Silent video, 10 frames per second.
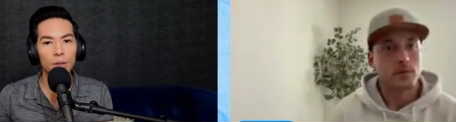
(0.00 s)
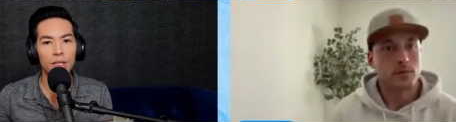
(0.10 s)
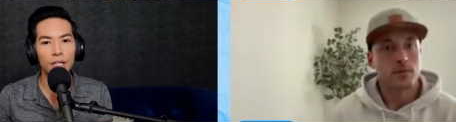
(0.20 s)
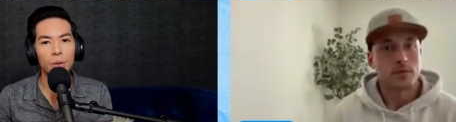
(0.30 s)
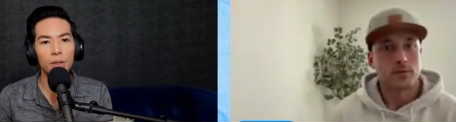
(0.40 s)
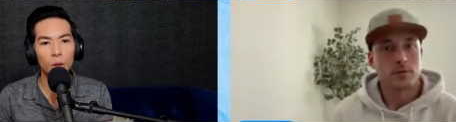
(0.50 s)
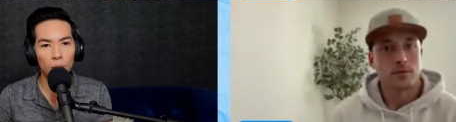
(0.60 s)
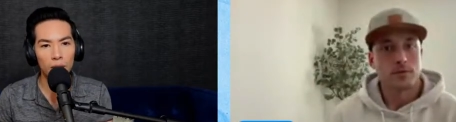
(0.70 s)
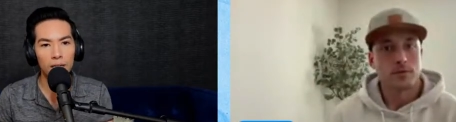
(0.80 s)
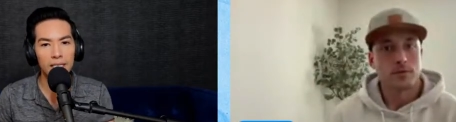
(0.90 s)
Speaker 1: that you and
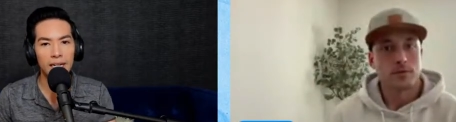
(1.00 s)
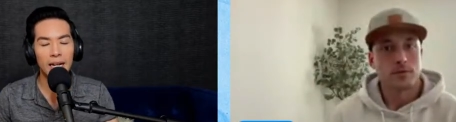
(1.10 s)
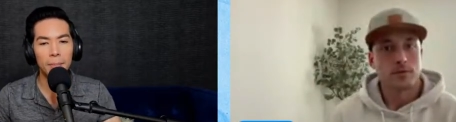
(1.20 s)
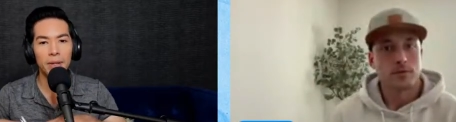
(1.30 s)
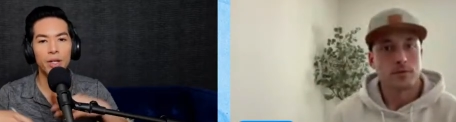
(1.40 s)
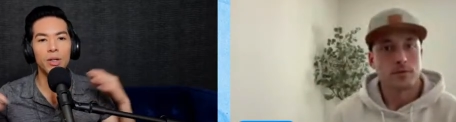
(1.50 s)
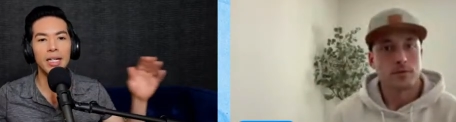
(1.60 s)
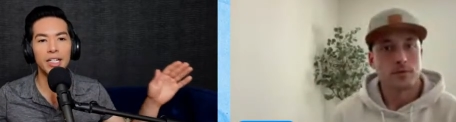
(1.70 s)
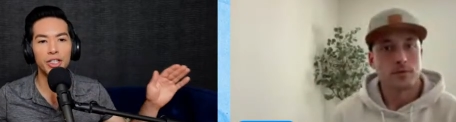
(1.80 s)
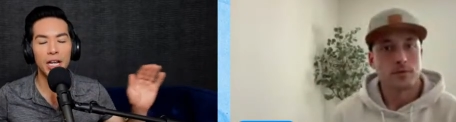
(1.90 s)
Laura are staying at, but you're
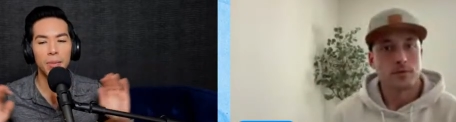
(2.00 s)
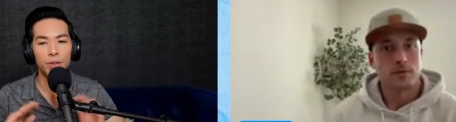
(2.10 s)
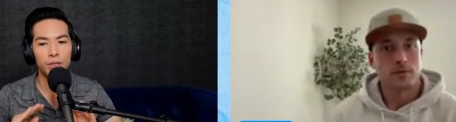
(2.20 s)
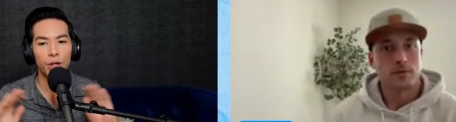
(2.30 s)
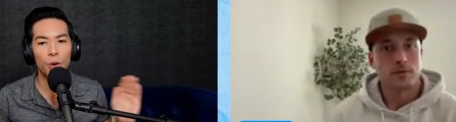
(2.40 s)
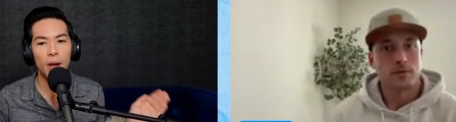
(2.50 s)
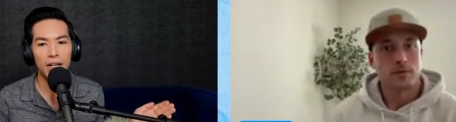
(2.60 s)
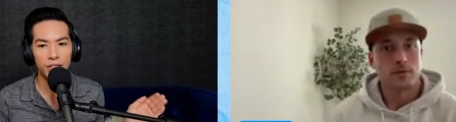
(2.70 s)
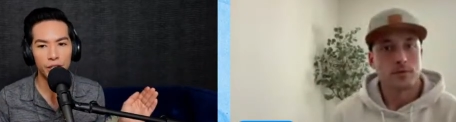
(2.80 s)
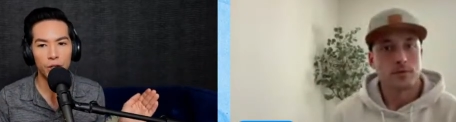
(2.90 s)
each able to go back
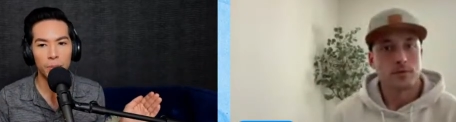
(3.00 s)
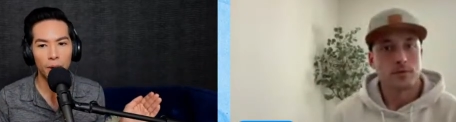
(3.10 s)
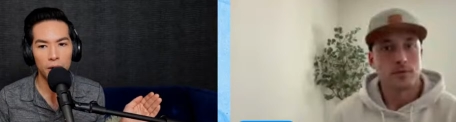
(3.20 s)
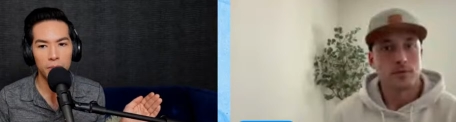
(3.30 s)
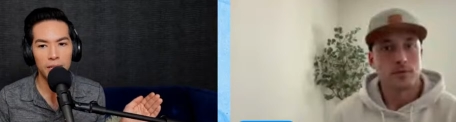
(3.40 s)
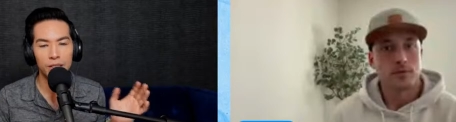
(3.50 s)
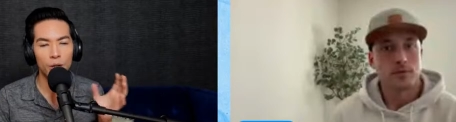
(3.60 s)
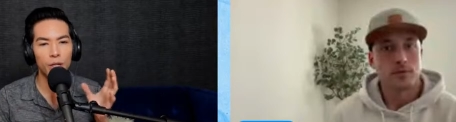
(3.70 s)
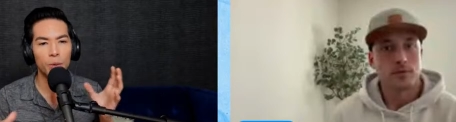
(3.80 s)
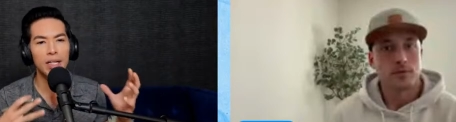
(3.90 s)
to your apartments. Are
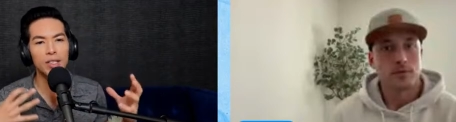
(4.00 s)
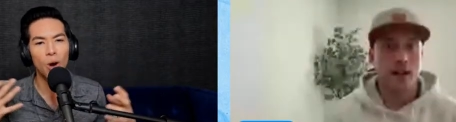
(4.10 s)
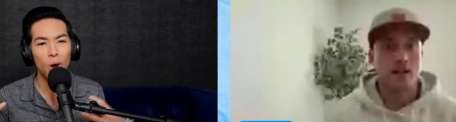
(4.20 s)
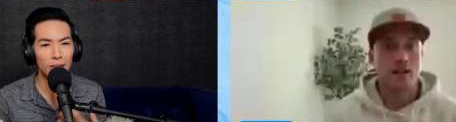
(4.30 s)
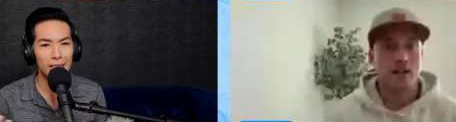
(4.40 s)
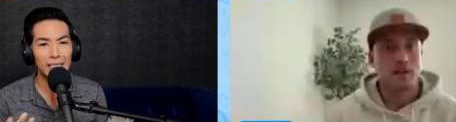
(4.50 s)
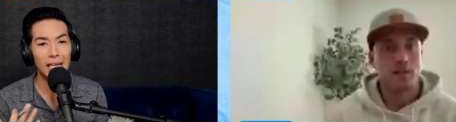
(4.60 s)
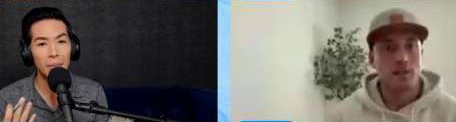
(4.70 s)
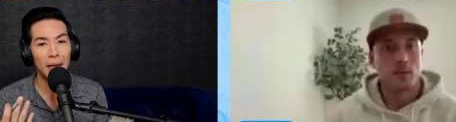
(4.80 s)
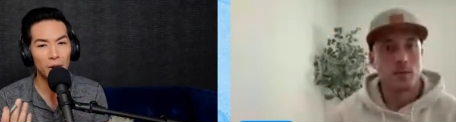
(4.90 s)
you guys yeah. all in the same
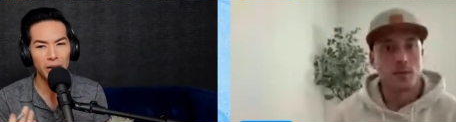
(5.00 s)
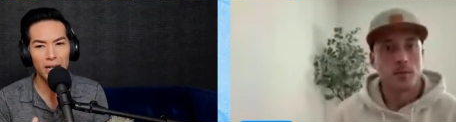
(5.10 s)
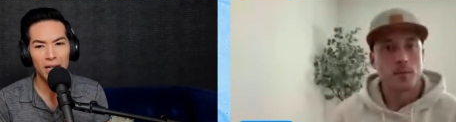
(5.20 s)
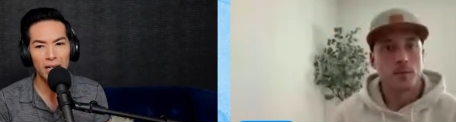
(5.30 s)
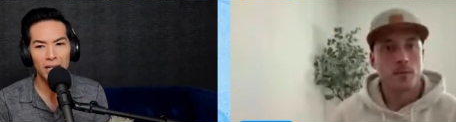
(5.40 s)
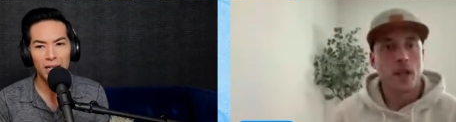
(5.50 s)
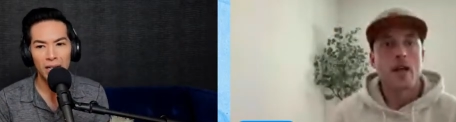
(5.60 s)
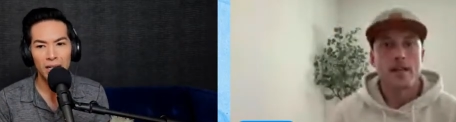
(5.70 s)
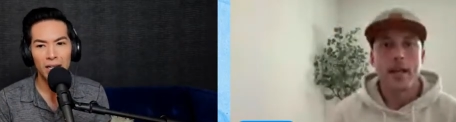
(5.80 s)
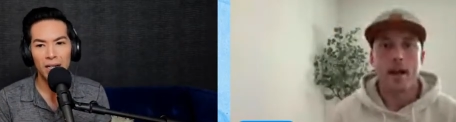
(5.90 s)
area?
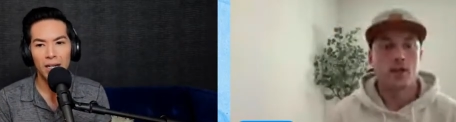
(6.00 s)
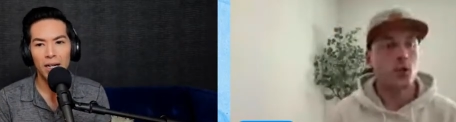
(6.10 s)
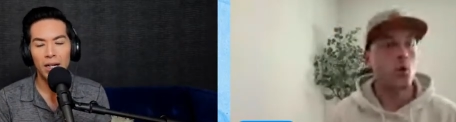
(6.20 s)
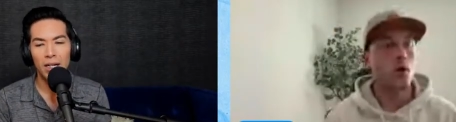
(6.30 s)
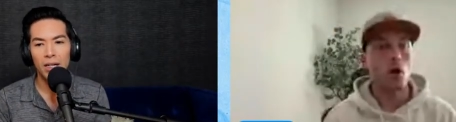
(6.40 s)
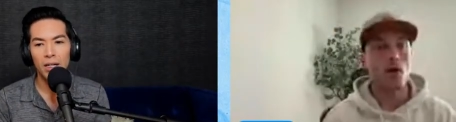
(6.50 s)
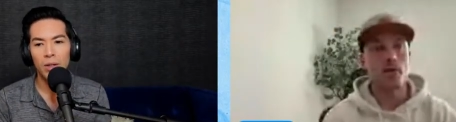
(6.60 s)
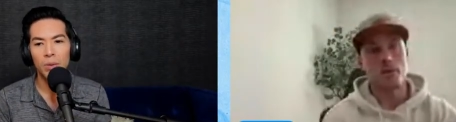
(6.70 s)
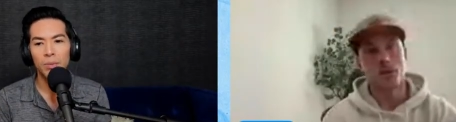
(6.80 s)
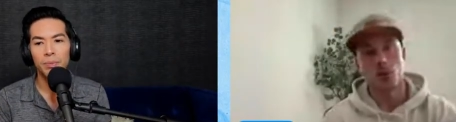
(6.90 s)
Speaker 2: Yeah, so we're all
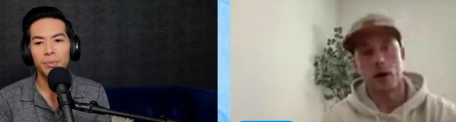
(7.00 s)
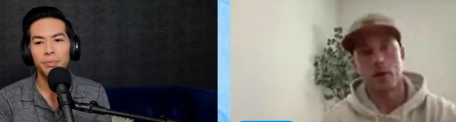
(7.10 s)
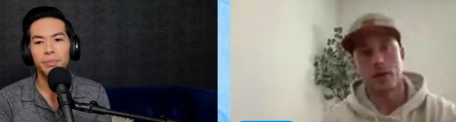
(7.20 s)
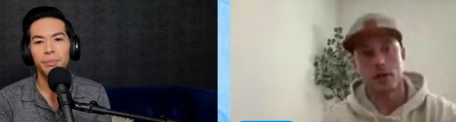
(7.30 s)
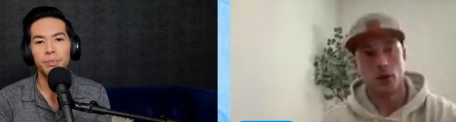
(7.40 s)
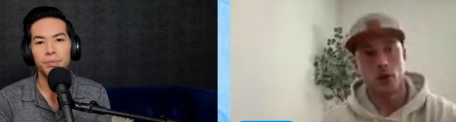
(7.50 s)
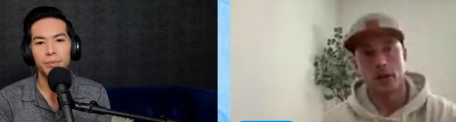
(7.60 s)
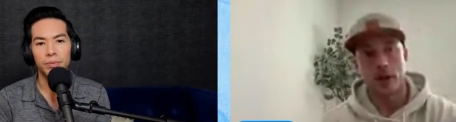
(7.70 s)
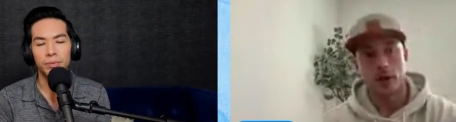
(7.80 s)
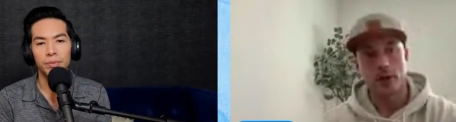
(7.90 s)
from the surrounding Charlotte
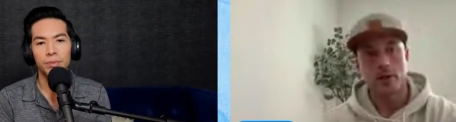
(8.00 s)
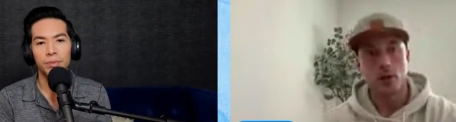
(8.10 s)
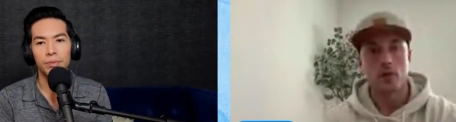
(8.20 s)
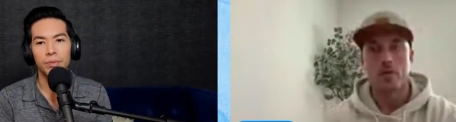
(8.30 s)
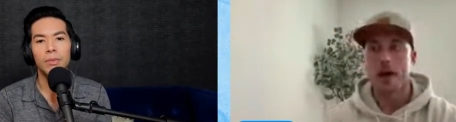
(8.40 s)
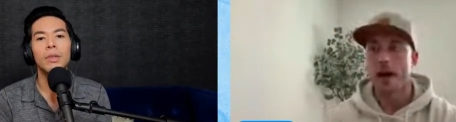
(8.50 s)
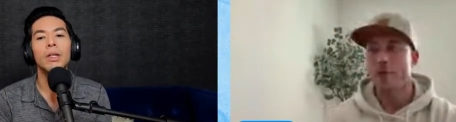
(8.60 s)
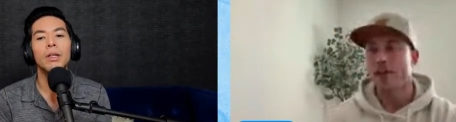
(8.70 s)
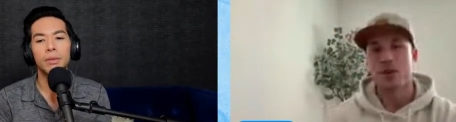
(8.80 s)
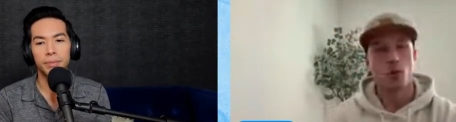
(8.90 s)
area. You, I think the